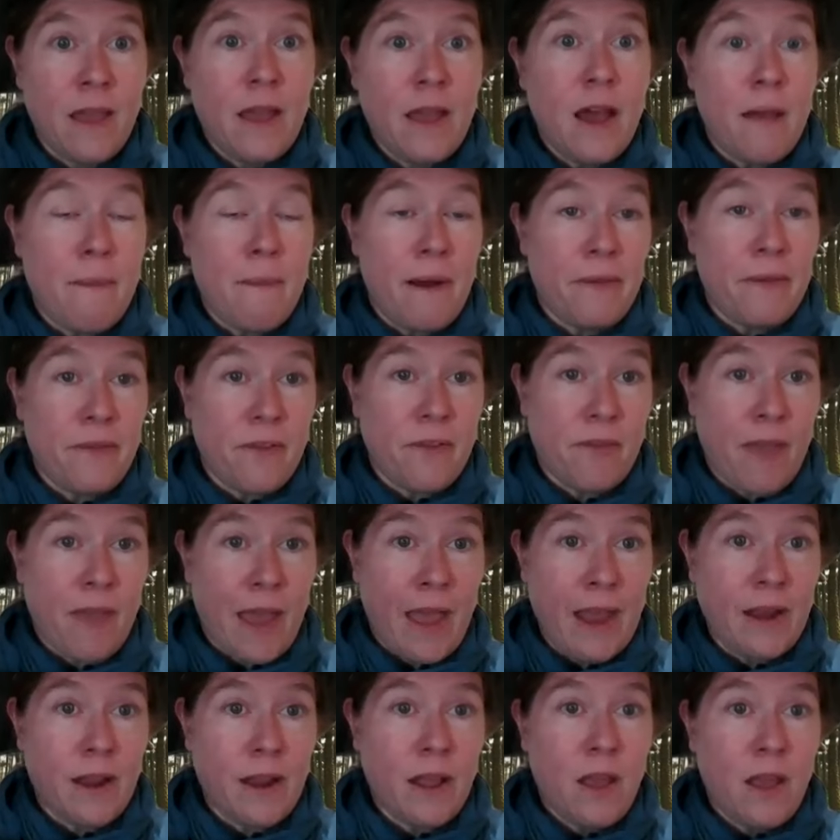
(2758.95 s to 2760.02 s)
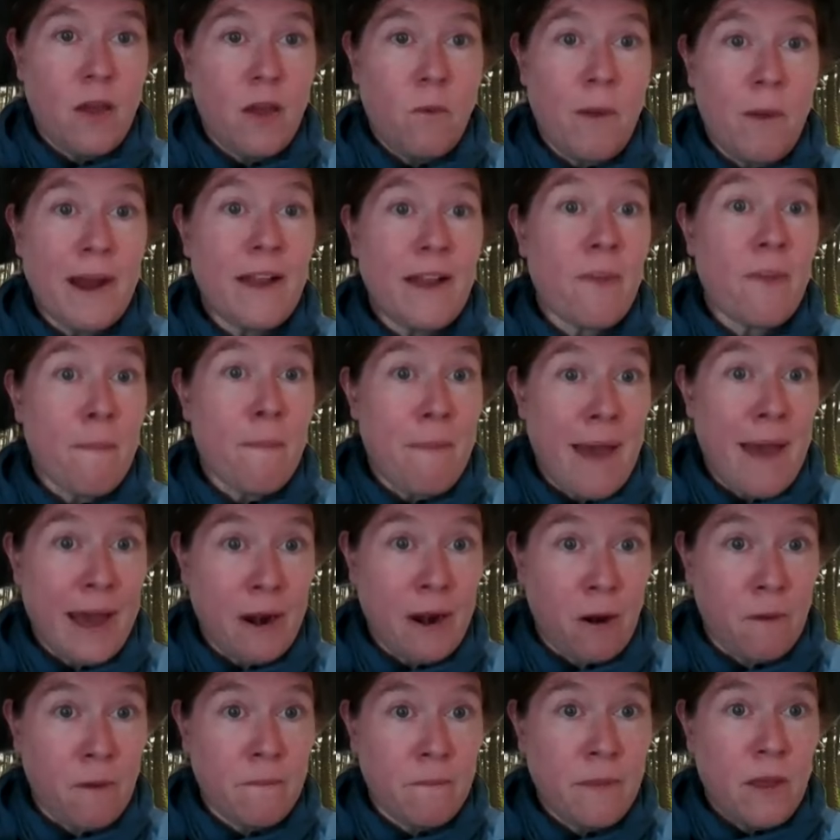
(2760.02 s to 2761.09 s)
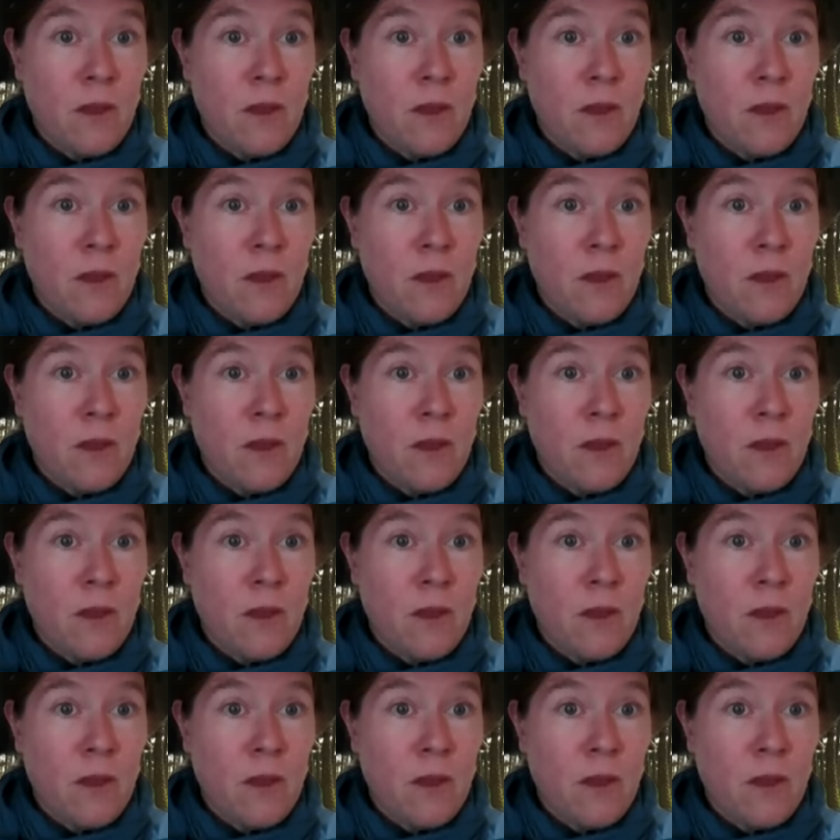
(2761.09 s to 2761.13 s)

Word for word: about the site? Why does it matter?